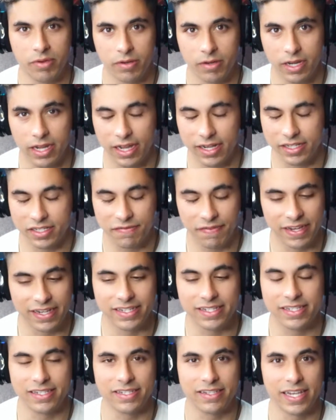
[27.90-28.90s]
guys'
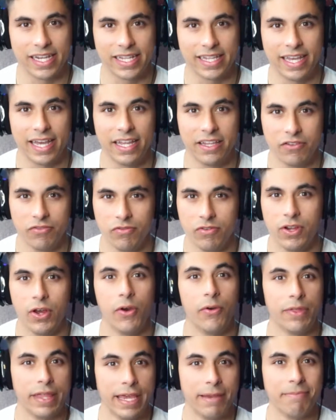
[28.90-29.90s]
faces like that, you
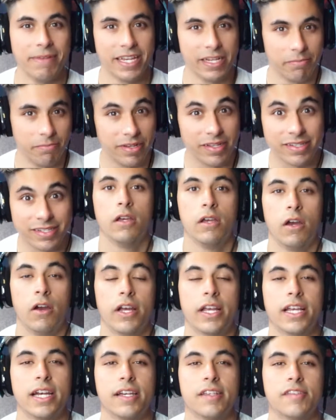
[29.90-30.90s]
know they mean business. All right
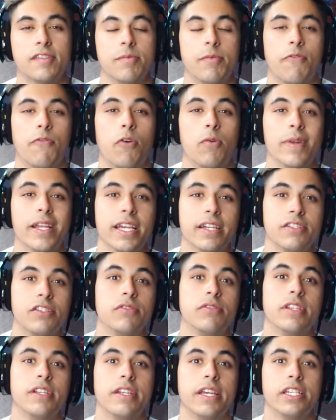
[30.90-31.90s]
guys, so before we get to
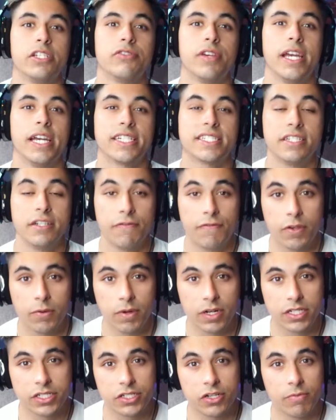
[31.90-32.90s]
today's reaction, if you want
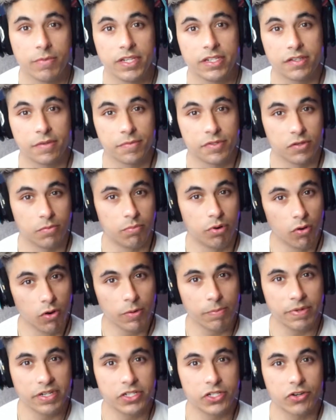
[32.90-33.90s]
to show me some
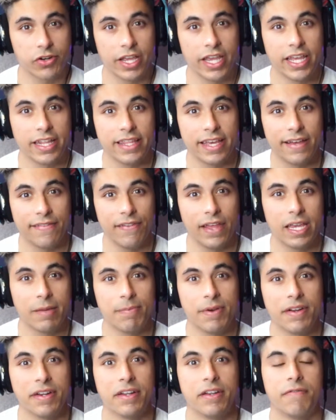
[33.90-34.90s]
support, be sure to hit that like
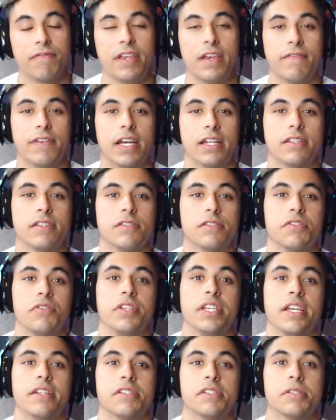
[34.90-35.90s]
button, and if you have not done so
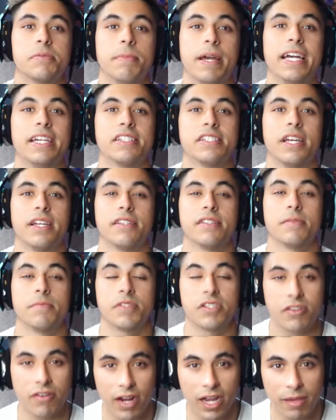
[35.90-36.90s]
yet, smash that
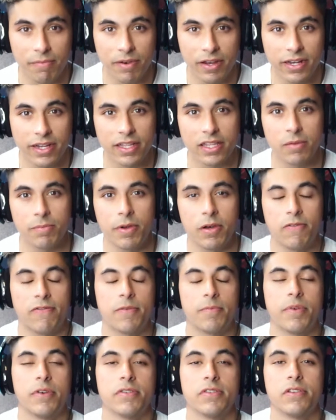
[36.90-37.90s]
subscribe button, hit the bell for
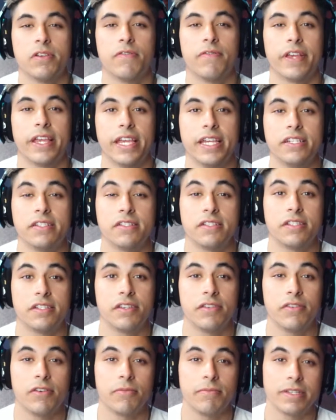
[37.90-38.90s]
post notifications so you
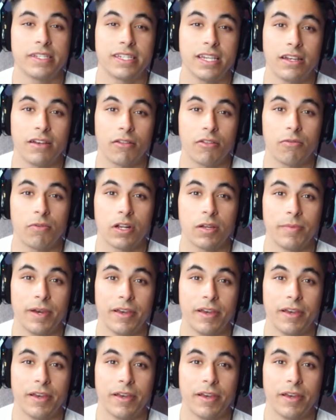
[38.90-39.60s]
don't miss another one of my